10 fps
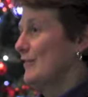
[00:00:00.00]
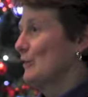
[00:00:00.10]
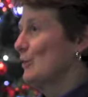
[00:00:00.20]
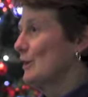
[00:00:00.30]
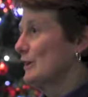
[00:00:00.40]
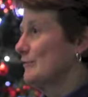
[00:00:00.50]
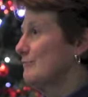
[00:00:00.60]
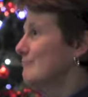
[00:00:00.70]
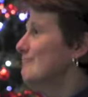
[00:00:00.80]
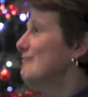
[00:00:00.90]
For
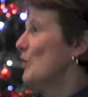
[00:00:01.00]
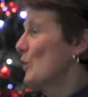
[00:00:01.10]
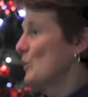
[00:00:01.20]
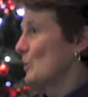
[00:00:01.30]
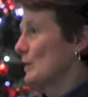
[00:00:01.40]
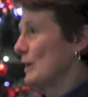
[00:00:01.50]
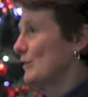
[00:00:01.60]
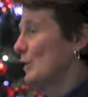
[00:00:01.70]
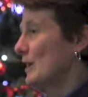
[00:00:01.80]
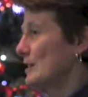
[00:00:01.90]
looking forward
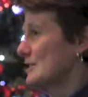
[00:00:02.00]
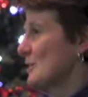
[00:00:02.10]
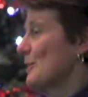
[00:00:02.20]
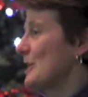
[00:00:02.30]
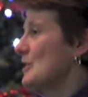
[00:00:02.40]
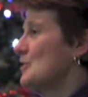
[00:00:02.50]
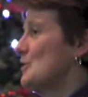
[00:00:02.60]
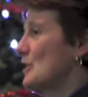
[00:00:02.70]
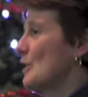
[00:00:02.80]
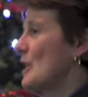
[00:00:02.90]
and looking at some of the
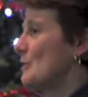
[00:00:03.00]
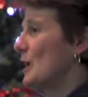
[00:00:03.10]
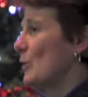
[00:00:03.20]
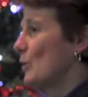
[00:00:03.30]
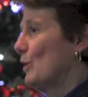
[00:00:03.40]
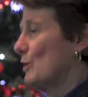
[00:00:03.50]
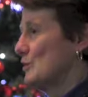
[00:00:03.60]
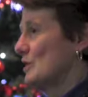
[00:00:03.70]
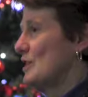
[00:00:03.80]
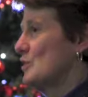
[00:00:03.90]
issues that are coming at
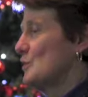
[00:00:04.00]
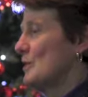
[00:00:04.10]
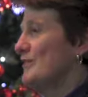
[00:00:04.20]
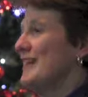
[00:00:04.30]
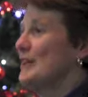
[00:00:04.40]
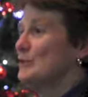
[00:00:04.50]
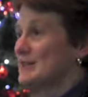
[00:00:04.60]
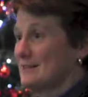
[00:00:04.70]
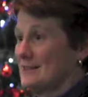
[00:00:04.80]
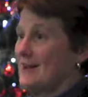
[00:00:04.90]
workers, the issues of
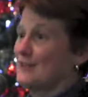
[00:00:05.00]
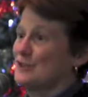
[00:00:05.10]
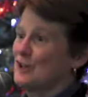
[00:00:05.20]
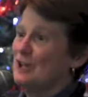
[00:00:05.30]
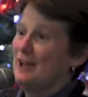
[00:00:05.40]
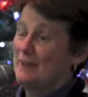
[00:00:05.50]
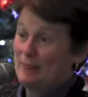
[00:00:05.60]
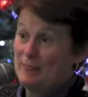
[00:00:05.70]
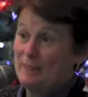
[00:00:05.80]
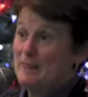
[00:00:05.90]
nanotechnology,
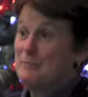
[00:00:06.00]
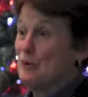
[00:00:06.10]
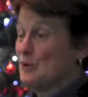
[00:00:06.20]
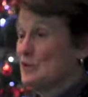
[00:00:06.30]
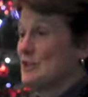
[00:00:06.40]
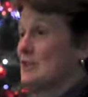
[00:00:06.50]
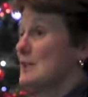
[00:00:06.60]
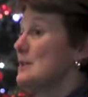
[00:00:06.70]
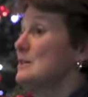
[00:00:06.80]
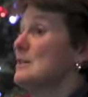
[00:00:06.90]
the person
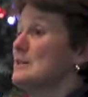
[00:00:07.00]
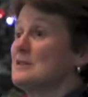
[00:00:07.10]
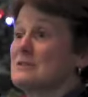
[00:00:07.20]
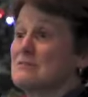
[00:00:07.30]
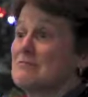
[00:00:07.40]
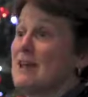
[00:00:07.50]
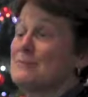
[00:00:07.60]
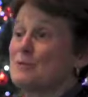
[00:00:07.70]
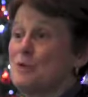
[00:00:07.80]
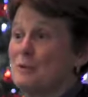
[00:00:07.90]
in this
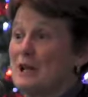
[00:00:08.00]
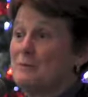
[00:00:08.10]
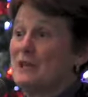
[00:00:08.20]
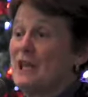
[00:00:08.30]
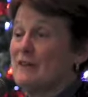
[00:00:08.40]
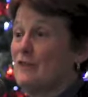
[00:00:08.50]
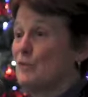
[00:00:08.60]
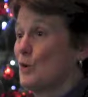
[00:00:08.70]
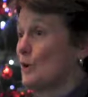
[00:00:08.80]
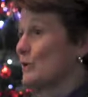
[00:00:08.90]
labor movement on behalf
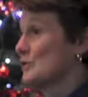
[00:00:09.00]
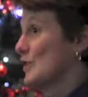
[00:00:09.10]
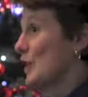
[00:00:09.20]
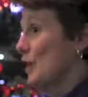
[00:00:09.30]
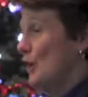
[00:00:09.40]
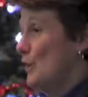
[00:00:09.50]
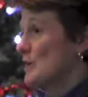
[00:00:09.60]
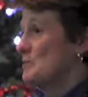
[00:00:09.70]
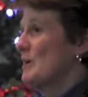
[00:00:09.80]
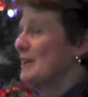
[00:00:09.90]
of workers who
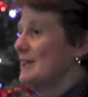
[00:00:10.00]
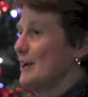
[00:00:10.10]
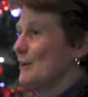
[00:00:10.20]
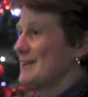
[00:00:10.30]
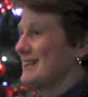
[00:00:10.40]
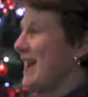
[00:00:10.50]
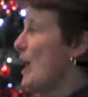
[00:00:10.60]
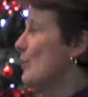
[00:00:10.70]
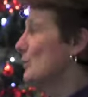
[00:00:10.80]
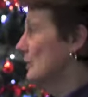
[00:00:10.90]
has been there at
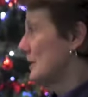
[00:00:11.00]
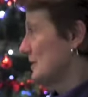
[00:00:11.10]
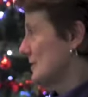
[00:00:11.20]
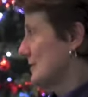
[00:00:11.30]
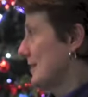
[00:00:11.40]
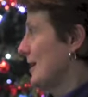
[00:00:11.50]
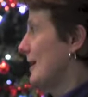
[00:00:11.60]
countless